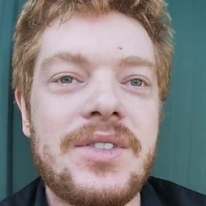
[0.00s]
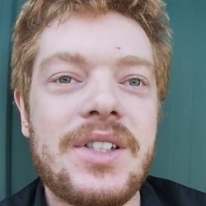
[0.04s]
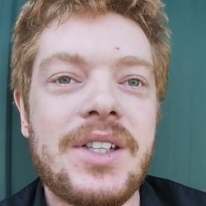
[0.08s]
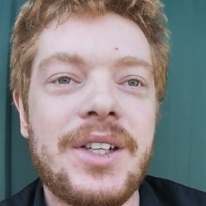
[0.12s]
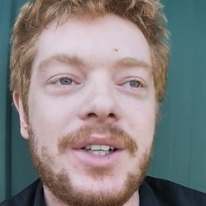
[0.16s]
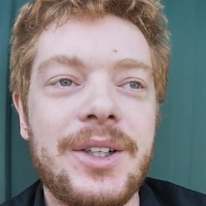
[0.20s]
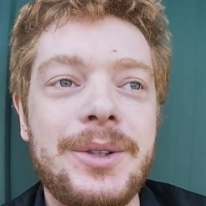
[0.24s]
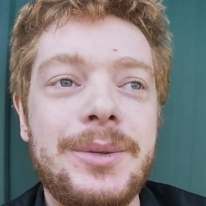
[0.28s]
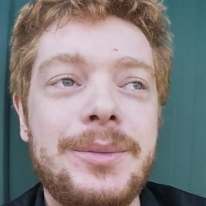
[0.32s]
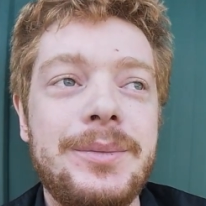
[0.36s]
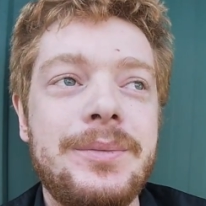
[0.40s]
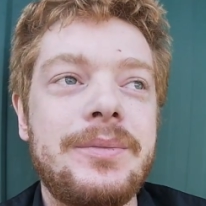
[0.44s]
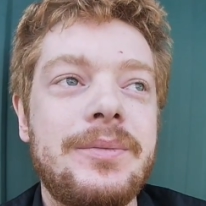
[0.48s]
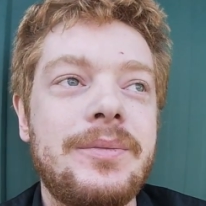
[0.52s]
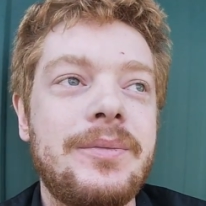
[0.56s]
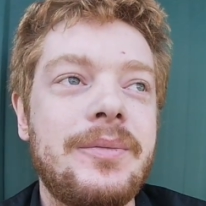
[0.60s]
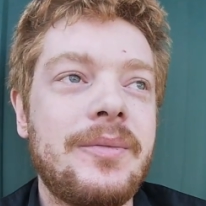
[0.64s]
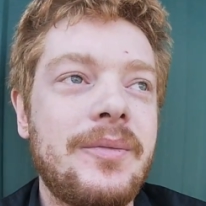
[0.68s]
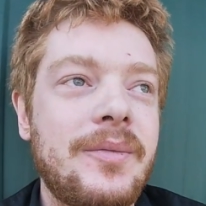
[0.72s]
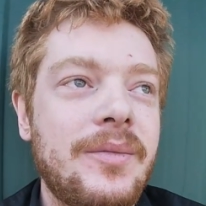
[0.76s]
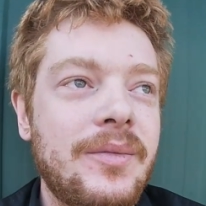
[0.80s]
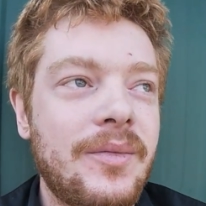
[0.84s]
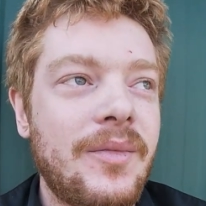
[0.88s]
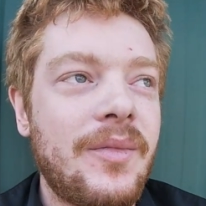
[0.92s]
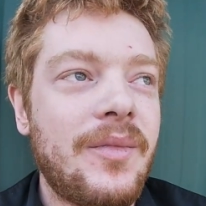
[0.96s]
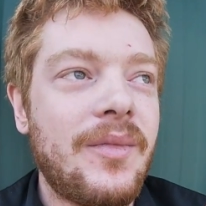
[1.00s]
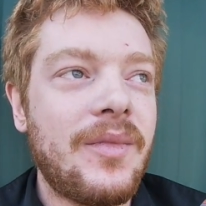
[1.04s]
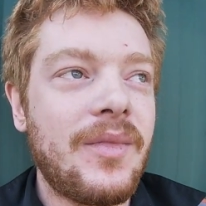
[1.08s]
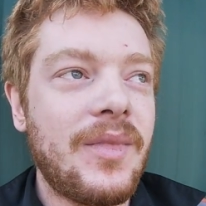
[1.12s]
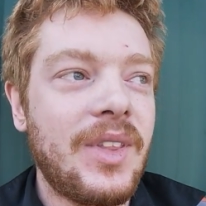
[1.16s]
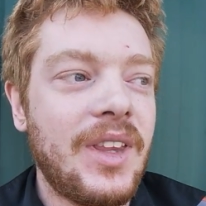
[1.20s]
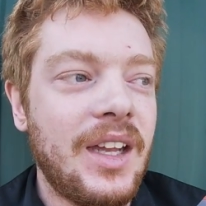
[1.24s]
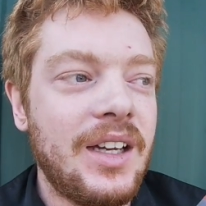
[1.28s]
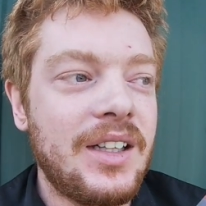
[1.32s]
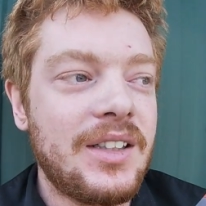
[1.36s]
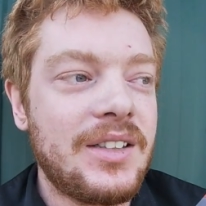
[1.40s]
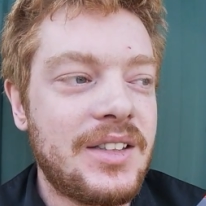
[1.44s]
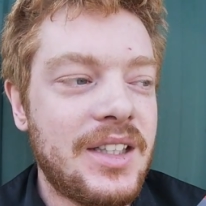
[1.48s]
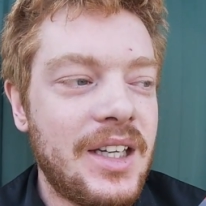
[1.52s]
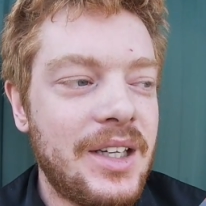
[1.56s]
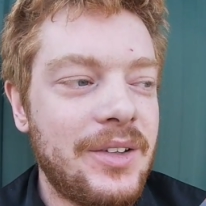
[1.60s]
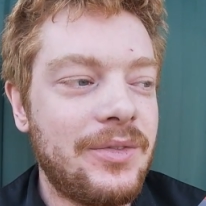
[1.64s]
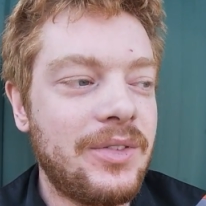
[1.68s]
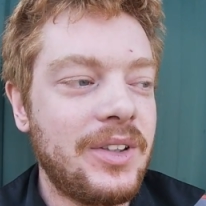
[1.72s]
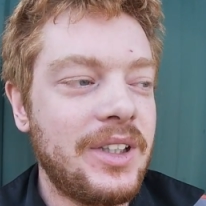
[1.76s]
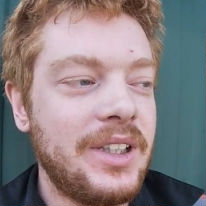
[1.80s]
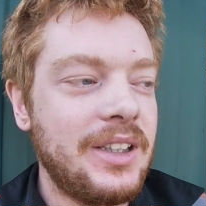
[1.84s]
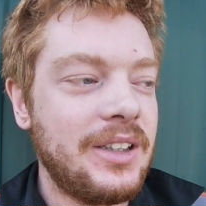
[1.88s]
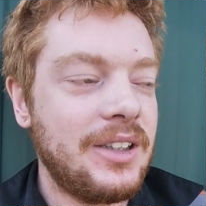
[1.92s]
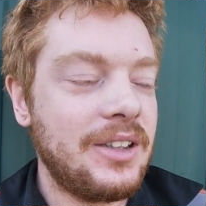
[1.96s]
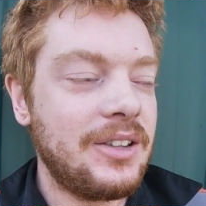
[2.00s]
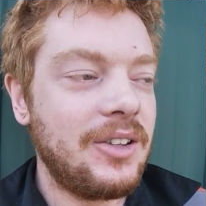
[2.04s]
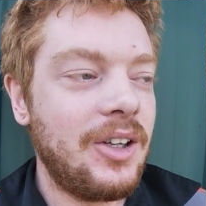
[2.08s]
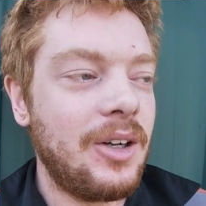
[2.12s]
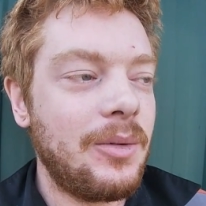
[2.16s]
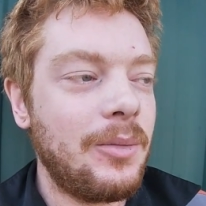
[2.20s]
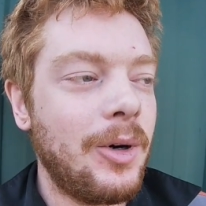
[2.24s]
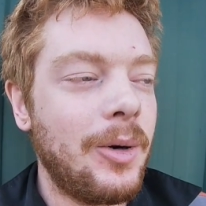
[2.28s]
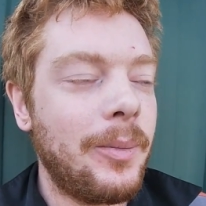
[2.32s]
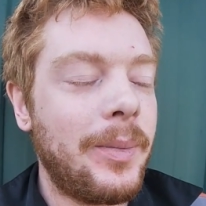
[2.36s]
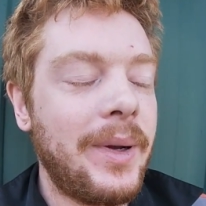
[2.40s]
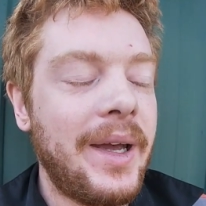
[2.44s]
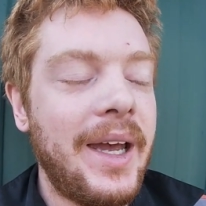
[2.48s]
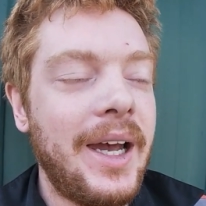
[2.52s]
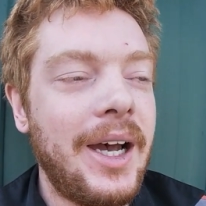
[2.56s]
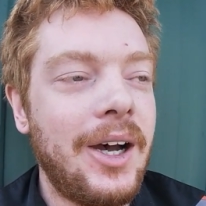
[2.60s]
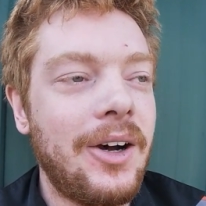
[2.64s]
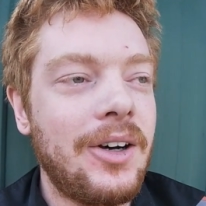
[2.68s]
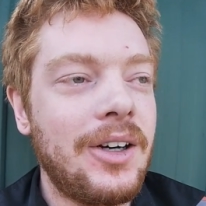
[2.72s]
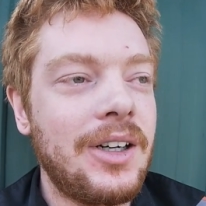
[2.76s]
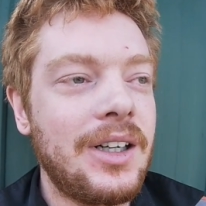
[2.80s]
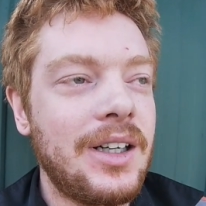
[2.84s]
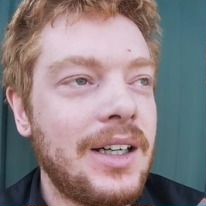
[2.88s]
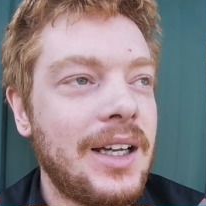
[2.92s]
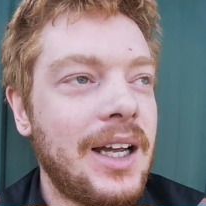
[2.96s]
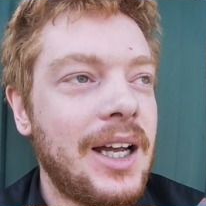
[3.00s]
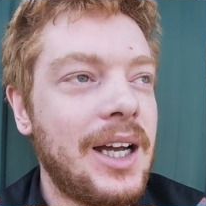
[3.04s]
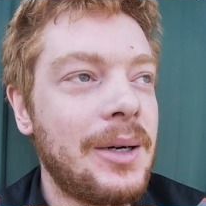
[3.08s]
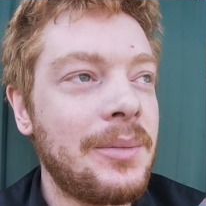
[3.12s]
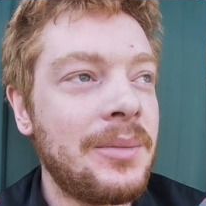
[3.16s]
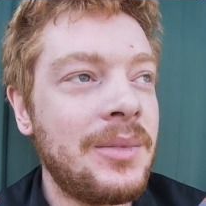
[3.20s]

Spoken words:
So definitely a lot more power.